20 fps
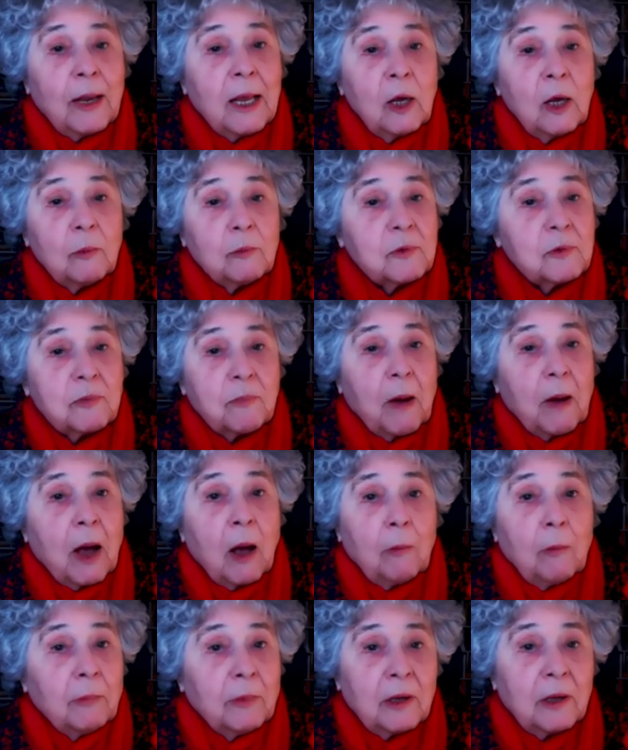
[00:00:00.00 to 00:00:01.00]
helped
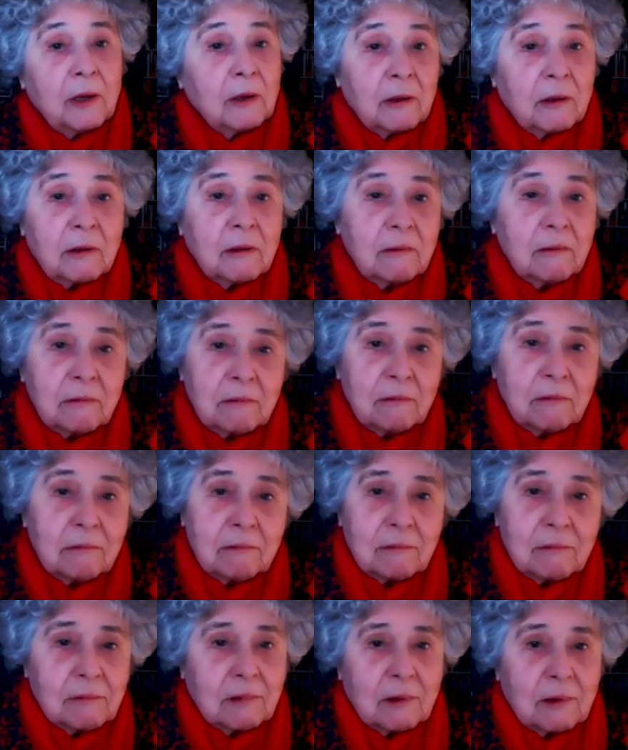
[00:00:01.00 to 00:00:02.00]
bomb the
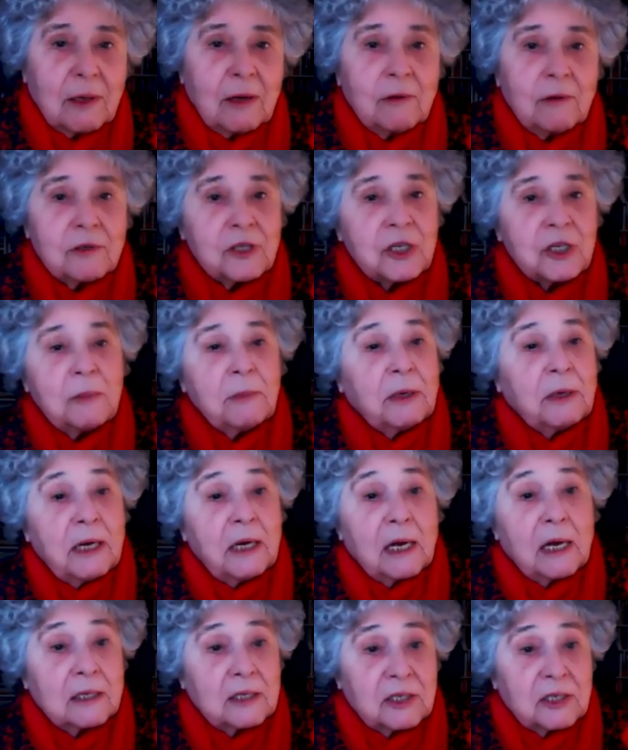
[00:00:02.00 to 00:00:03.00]
Hiroshima,
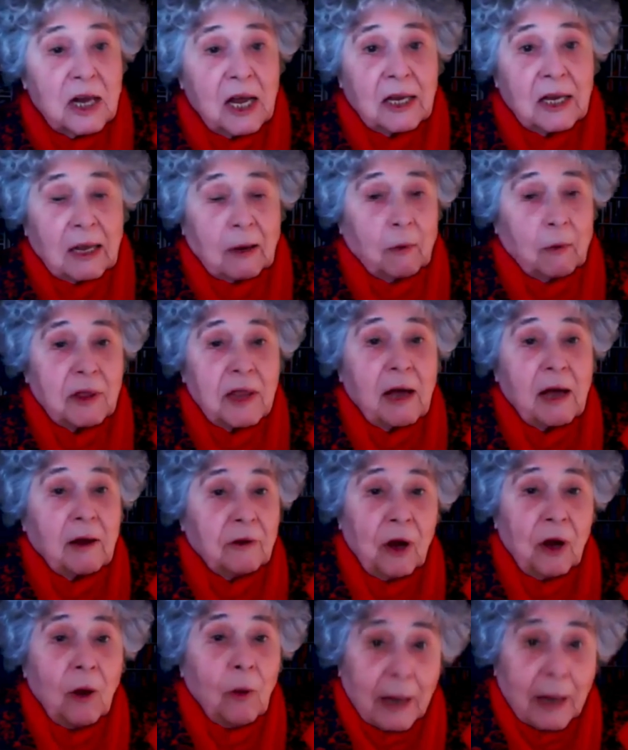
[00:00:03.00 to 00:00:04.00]
Nagasaki
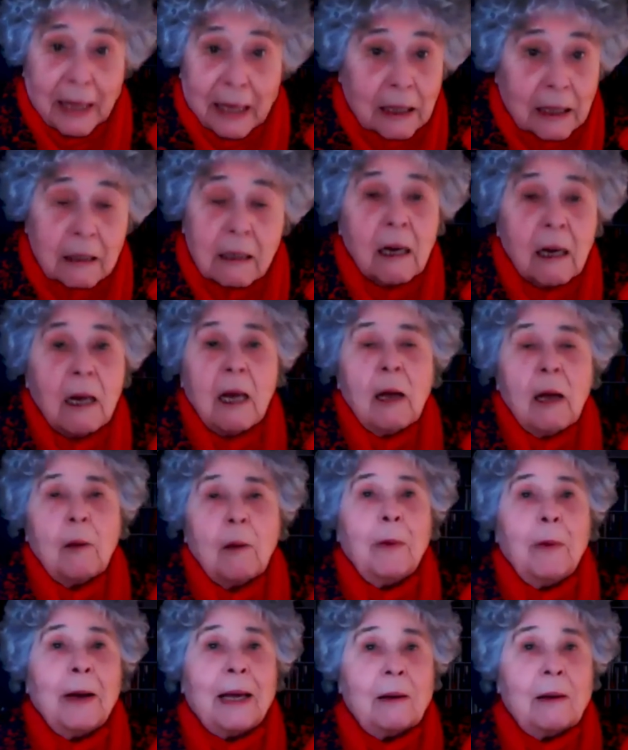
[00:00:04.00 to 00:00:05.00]
without knowing it.
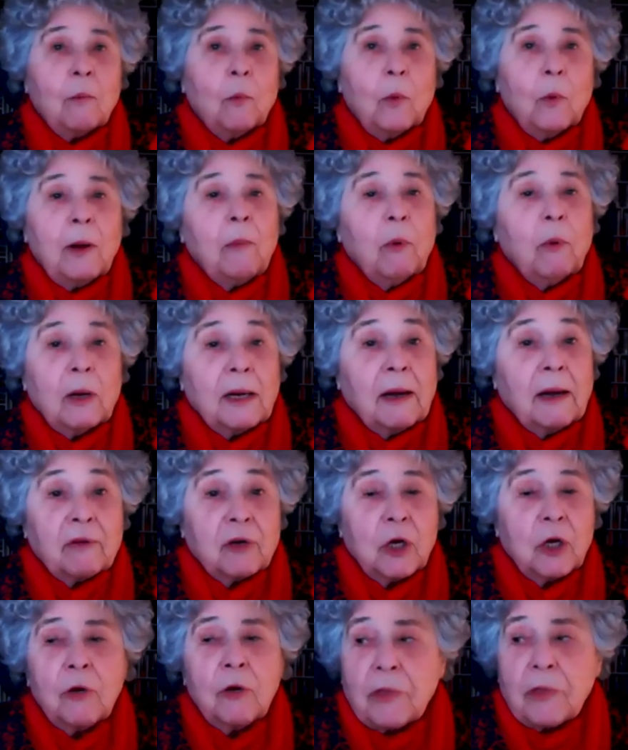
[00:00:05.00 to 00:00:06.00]
but we will
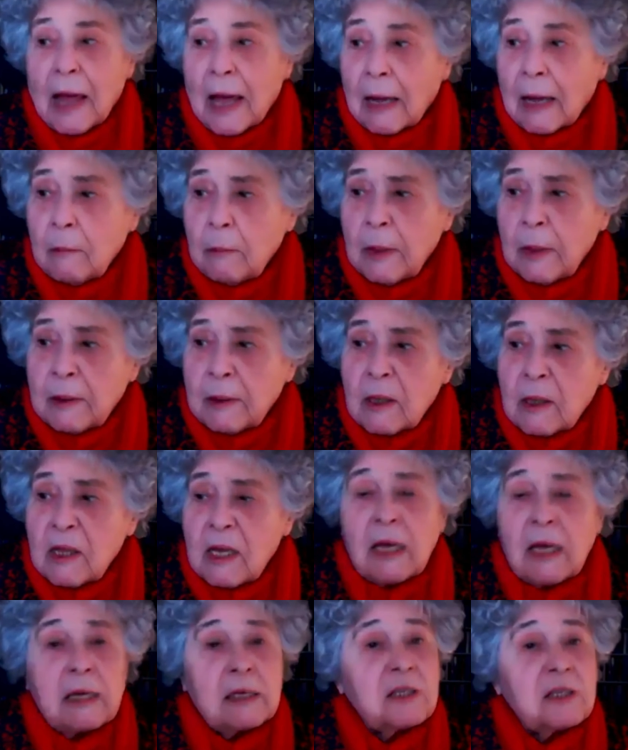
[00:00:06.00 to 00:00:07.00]
never know that. But the
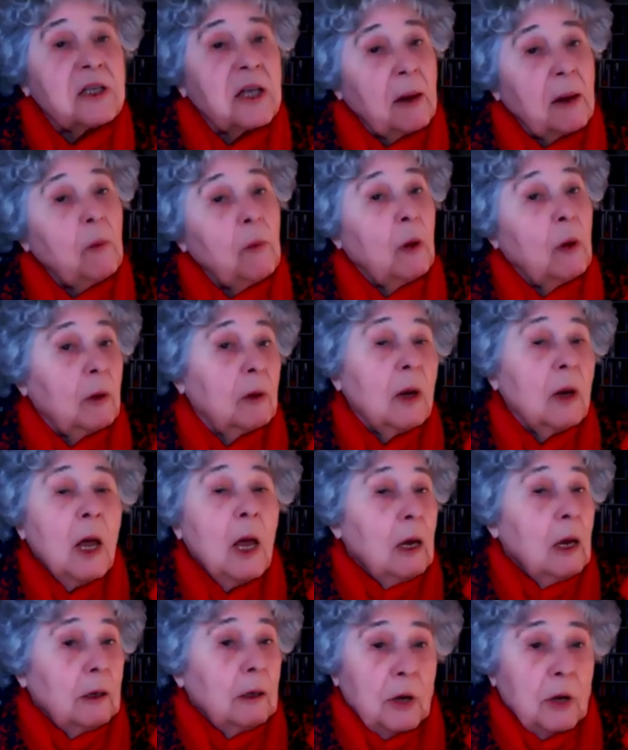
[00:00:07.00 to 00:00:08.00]
thing is, they were
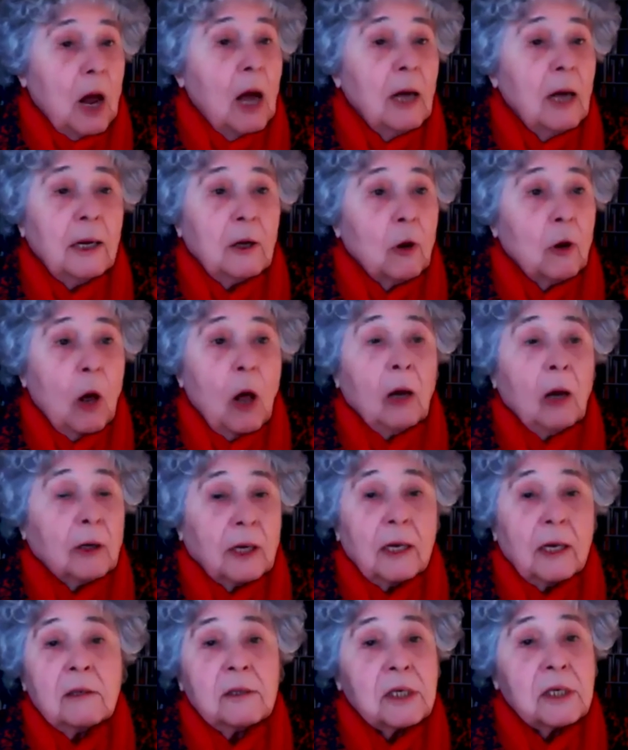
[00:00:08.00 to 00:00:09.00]
not at all
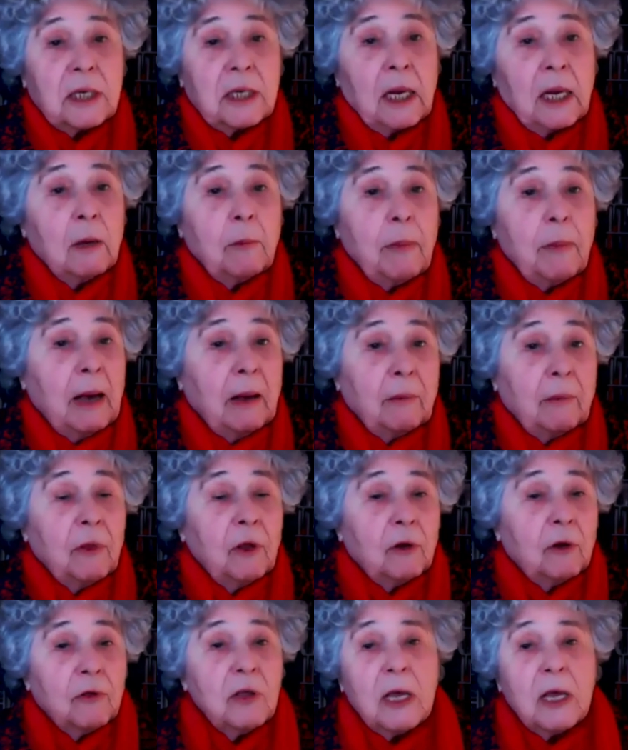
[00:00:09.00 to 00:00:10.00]
guilty about
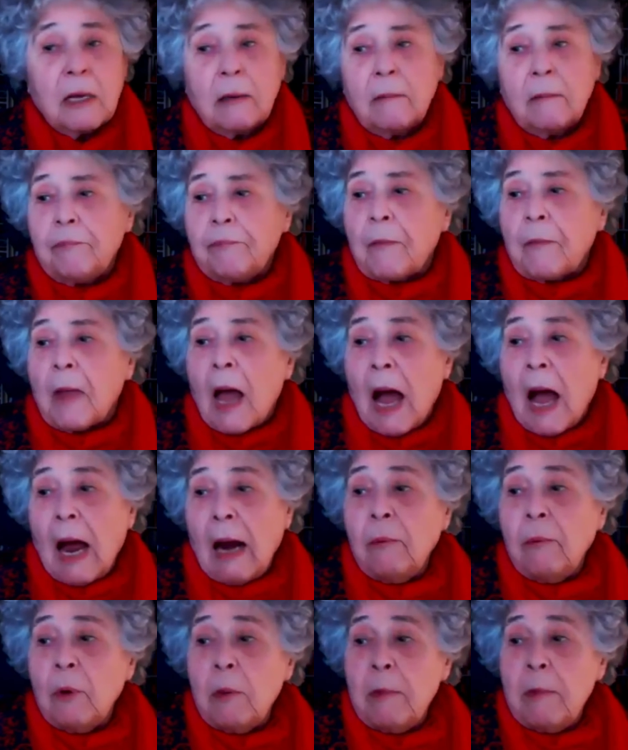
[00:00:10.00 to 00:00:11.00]
their thing.
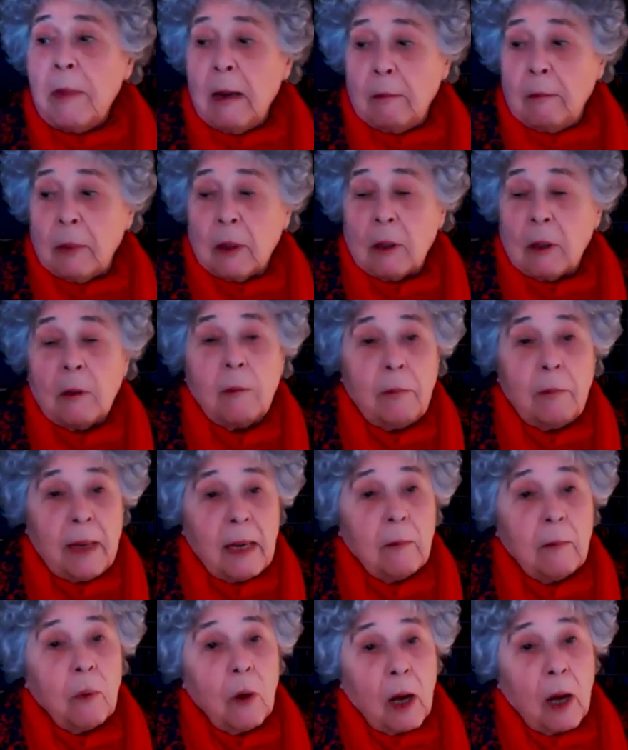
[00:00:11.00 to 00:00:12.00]
I remember
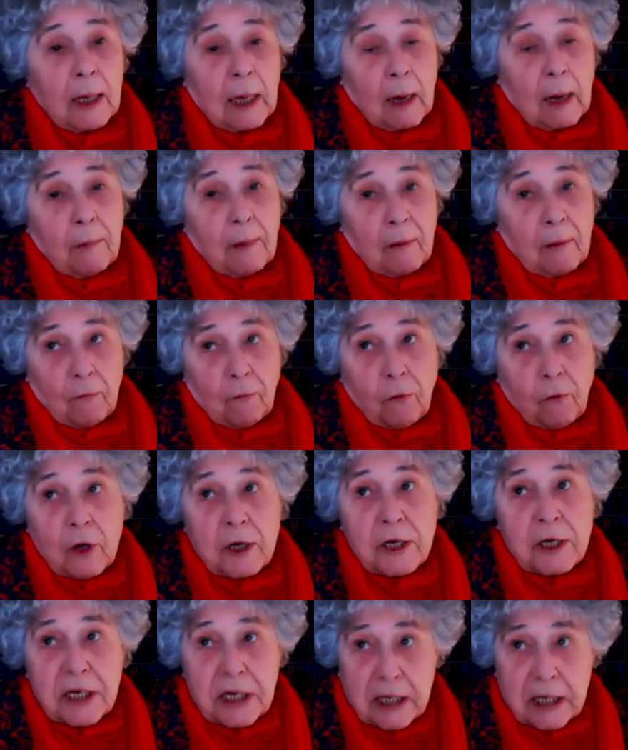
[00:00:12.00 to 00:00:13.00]
being brought up at
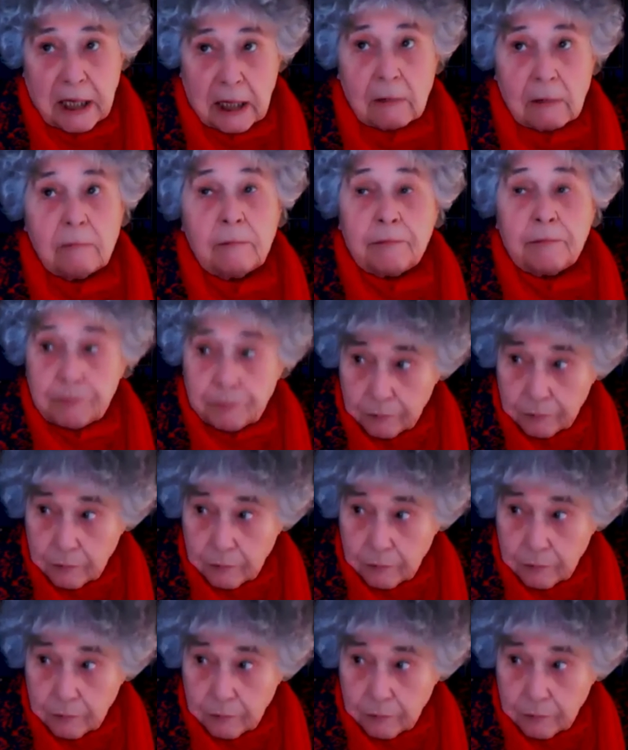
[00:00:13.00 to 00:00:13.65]
14